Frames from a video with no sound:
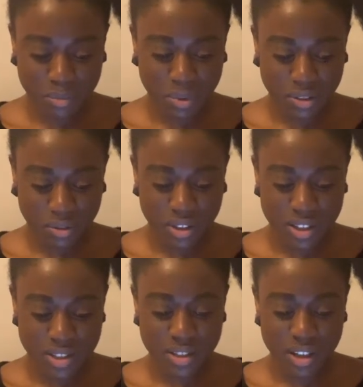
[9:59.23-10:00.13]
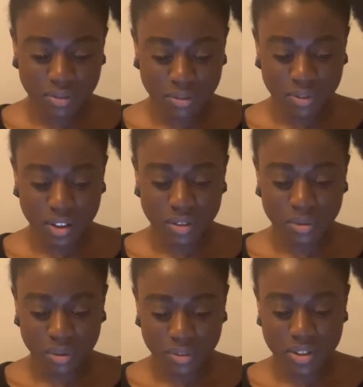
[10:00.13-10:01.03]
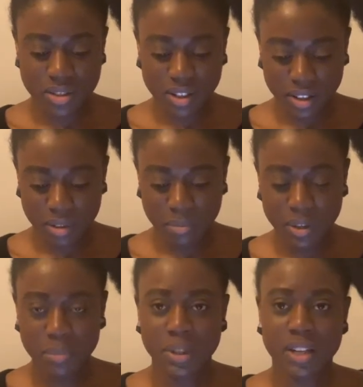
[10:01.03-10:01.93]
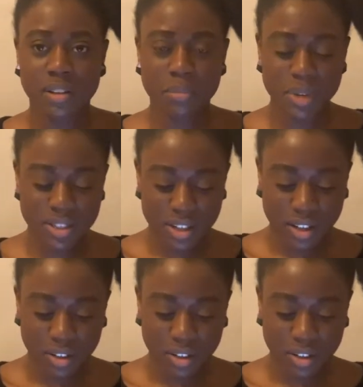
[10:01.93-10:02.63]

By not eating everything all of the time, I'm gaining better